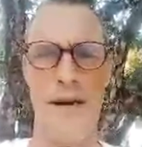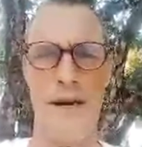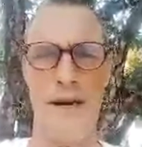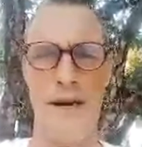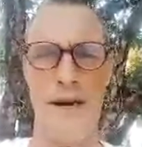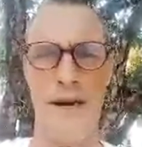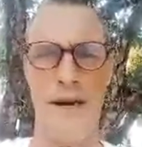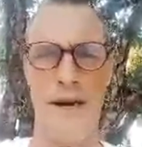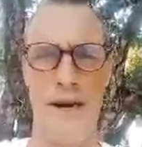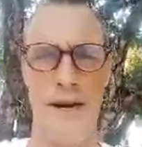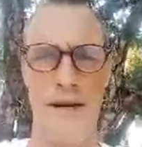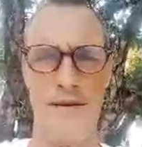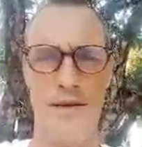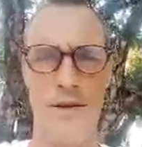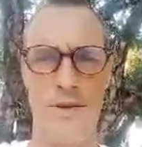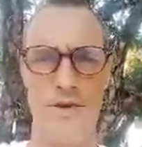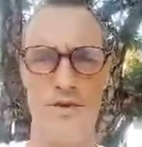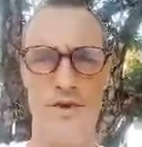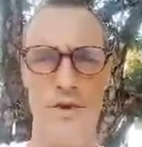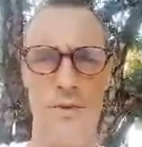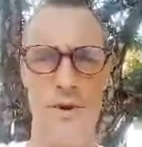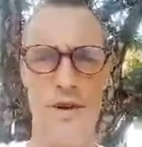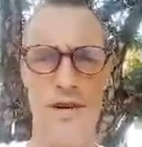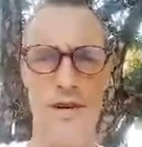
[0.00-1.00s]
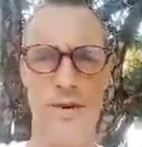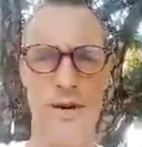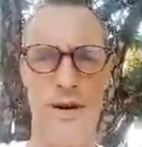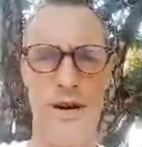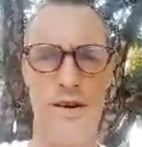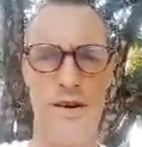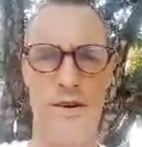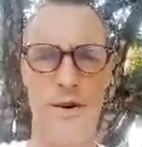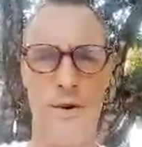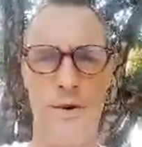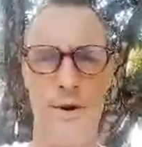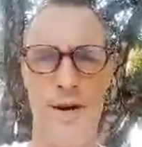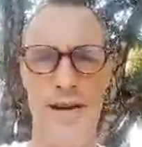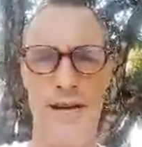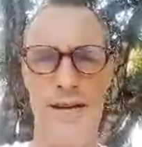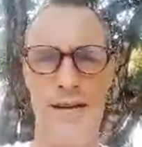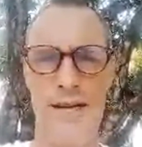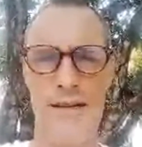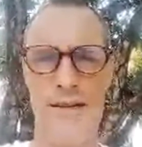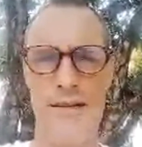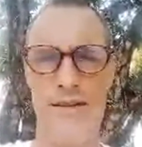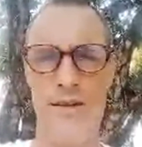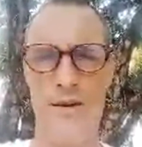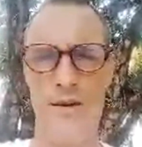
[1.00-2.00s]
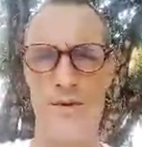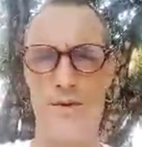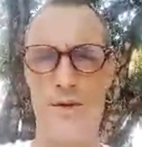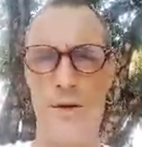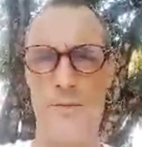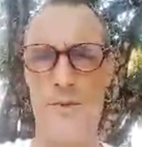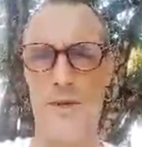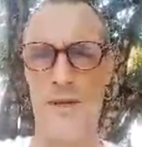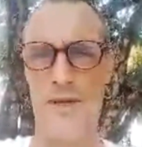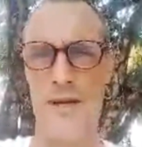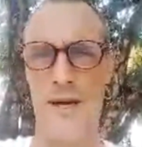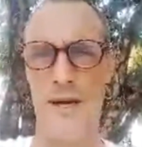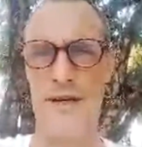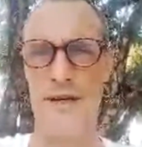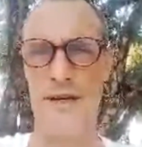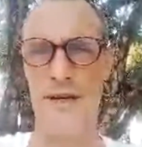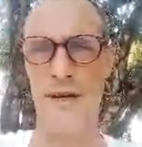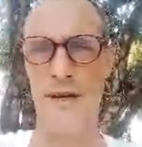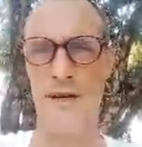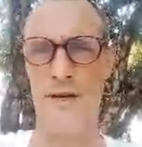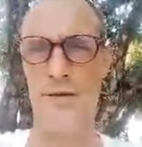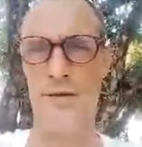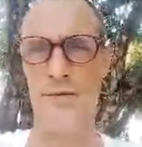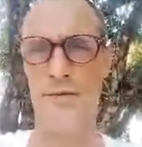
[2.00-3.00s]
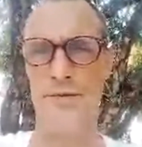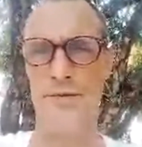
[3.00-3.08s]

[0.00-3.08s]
I'm not sure where you are, Awakening Soldier, but I know